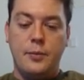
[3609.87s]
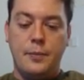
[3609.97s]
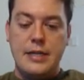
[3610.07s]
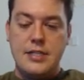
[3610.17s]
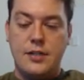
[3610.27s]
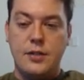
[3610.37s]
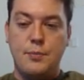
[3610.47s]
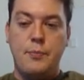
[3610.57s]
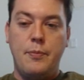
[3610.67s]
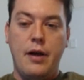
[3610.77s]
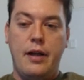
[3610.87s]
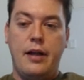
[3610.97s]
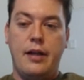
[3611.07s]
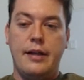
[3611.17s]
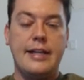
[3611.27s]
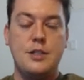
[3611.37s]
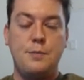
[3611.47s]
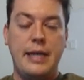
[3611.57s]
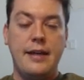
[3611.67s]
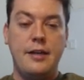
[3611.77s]
basically
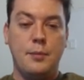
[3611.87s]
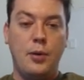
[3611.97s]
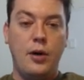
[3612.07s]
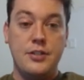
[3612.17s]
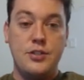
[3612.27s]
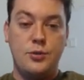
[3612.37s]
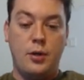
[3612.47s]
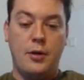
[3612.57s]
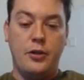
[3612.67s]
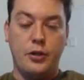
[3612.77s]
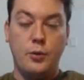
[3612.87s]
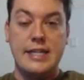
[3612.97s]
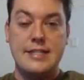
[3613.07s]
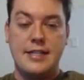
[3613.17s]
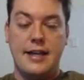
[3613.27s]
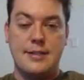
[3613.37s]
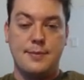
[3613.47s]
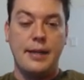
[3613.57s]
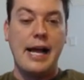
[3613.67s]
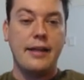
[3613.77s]
expand and pawn storm on the queen side as
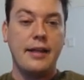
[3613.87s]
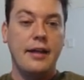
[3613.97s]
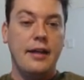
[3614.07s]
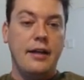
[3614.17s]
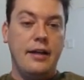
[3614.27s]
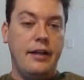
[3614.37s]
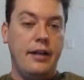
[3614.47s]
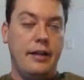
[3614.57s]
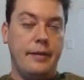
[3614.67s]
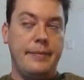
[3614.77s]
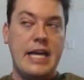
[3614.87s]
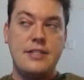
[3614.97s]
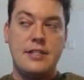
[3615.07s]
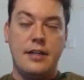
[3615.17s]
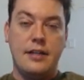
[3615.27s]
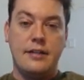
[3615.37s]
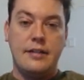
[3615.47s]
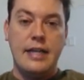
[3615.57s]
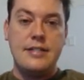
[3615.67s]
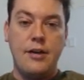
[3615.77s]
black.
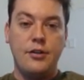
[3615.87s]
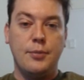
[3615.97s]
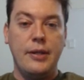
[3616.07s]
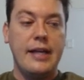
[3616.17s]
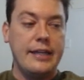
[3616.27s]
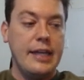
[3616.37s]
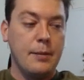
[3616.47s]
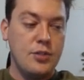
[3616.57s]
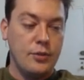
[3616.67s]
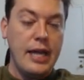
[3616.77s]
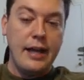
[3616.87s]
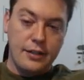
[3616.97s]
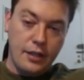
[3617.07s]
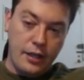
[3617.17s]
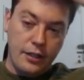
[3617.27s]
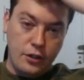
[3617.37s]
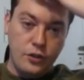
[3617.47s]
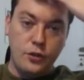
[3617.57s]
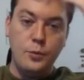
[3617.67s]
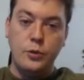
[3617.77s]
That's how you play that game. So yeah,
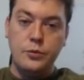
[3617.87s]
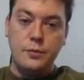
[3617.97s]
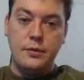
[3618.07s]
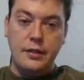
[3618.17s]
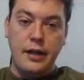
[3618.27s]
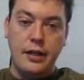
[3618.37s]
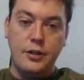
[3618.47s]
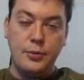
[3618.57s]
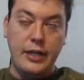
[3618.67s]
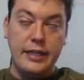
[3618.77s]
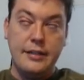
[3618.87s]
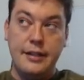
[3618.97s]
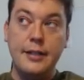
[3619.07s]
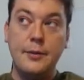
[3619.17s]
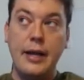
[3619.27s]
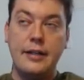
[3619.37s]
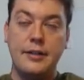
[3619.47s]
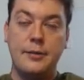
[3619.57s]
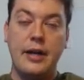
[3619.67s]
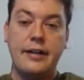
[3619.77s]
you're playing the
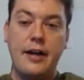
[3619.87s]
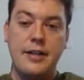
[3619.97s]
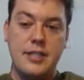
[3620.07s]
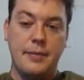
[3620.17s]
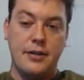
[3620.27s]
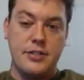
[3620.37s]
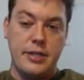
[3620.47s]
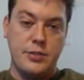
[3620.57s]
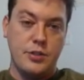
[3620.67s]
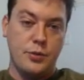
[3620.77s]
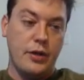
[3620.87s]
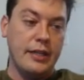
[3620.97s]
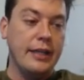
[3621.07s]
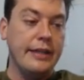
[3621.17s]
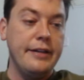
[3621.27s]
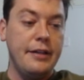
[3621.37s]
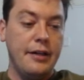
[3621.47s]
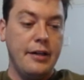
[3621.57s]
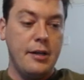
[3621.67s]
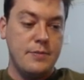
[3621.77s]
theoretically right concept there, Sam Sejuani. In
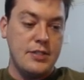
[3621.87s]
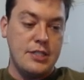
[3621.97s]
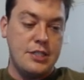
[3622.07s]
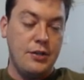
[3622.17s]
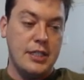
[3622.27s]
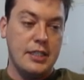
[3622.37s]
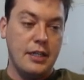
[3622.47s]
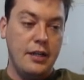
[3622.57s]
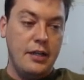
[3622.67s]
the Sicilian,